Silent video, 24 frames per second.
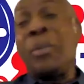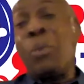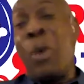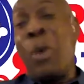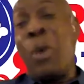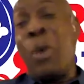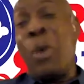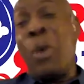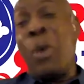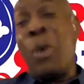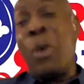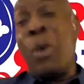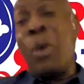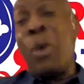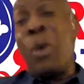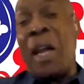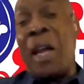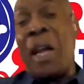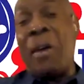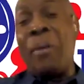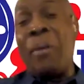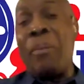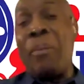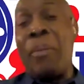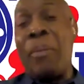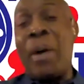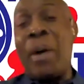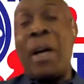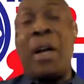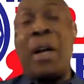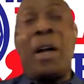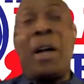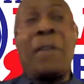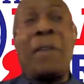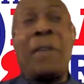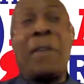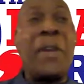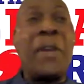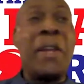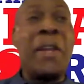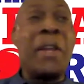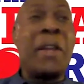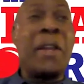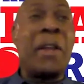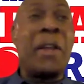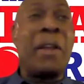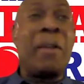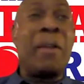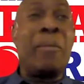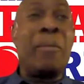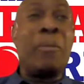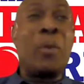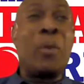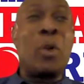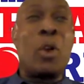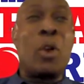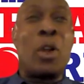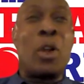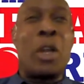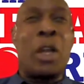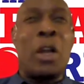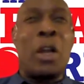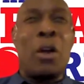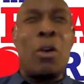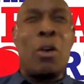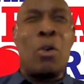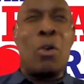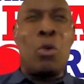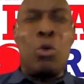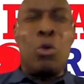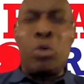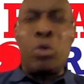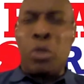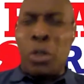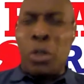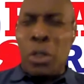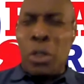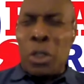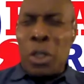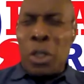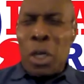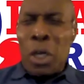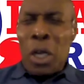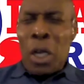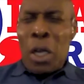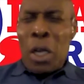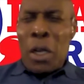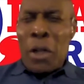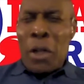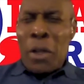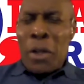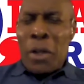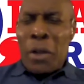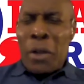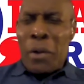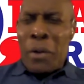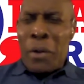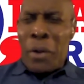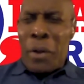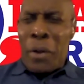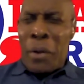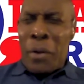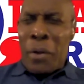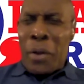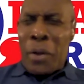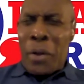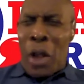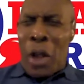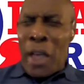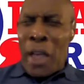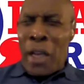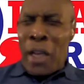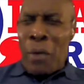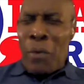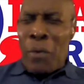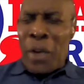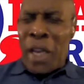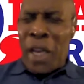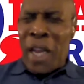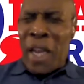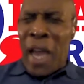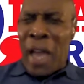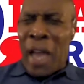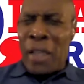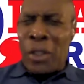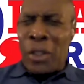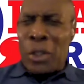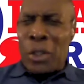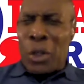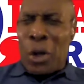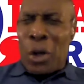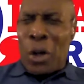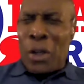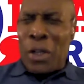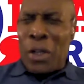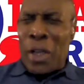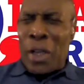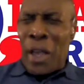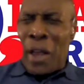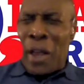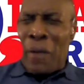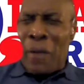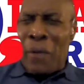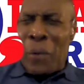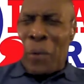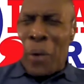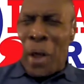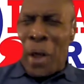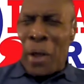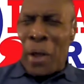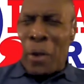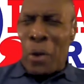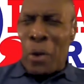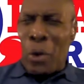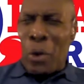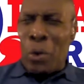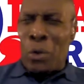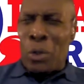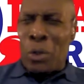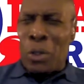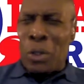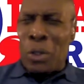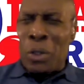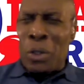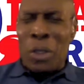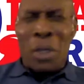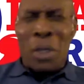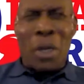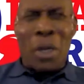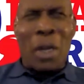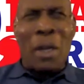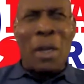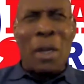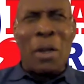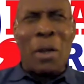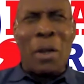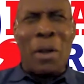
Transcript: than what he is now. But I think Gordon, the guy that Ricky Hatton's got, the heavyweight, Gordon.